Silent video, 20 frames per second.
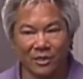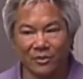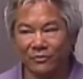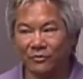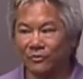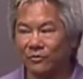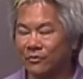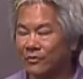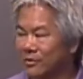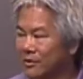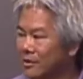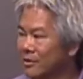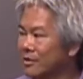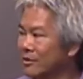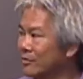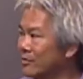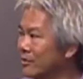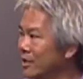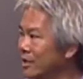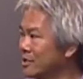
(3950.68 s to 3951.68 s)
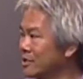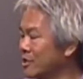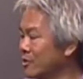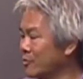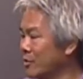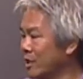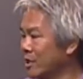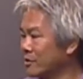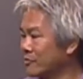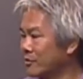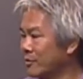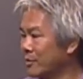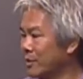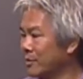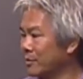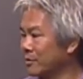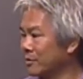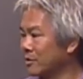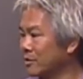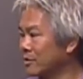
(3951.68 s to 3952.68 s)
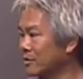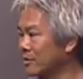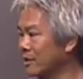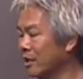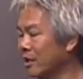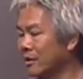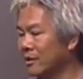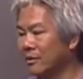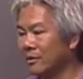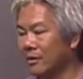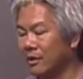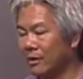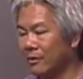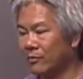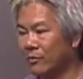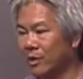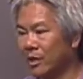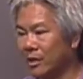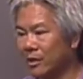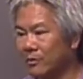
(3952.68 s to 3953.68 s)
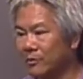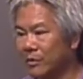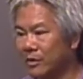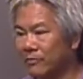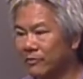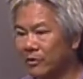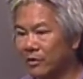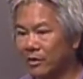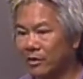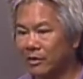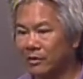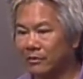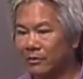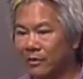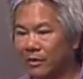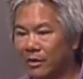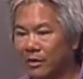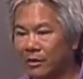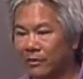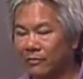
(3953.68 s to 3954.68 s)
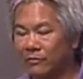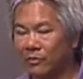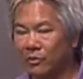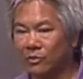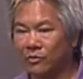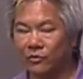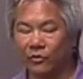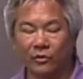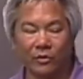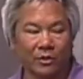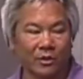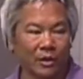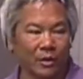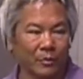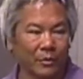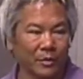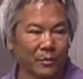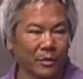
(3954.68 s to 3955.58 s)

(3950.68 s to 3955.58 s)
of easy ways for people to do that, and, and we can be very uh, useful in helping